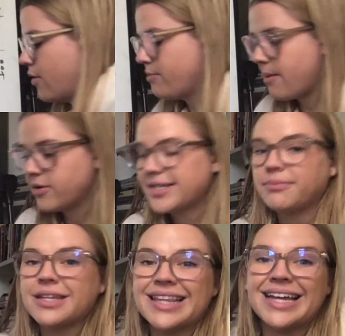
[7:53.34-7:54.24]
remember,
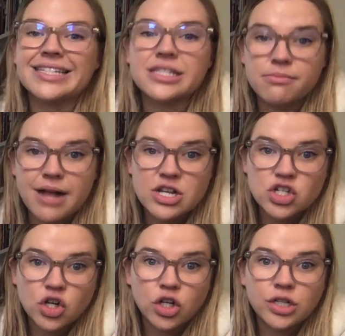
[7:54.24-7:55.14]
something that is
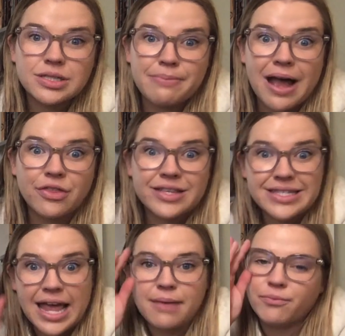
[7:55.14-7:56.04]
symmetrical is about the
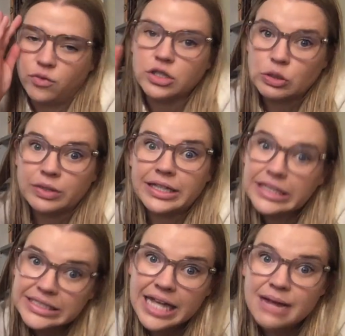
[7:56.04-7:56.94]
same. Well, it's really the
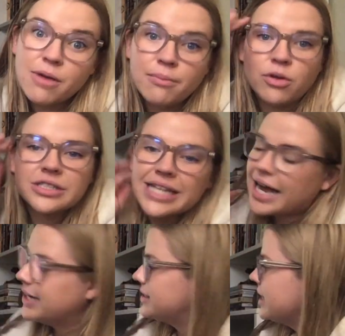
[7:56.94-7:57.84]
same on both
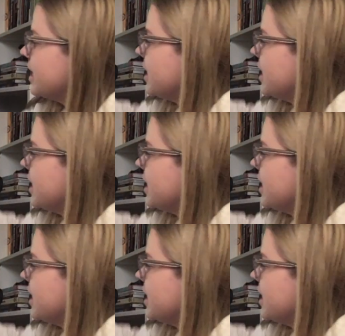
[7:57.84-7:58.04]
sides.